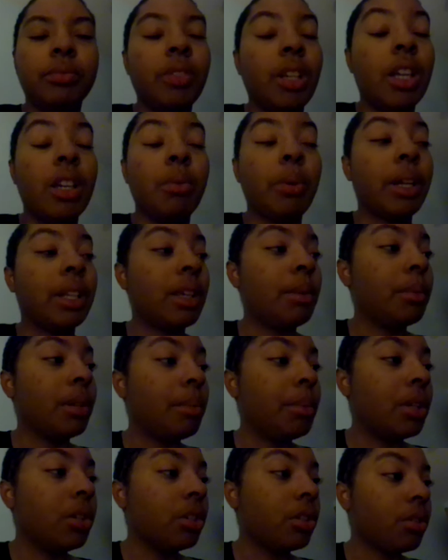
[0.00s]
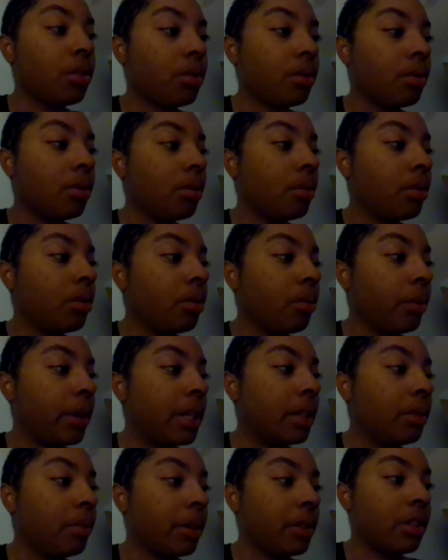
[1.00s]
Anyway, let me just
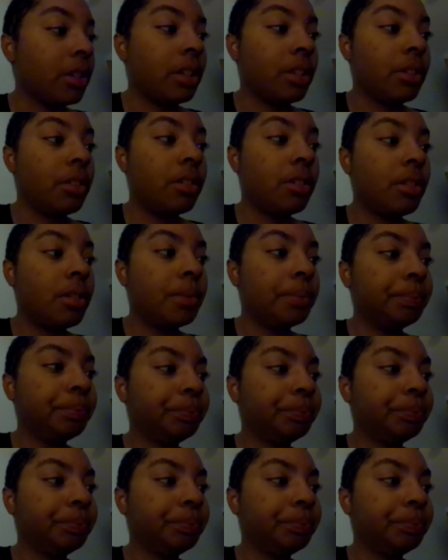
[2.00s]
read the rest of this.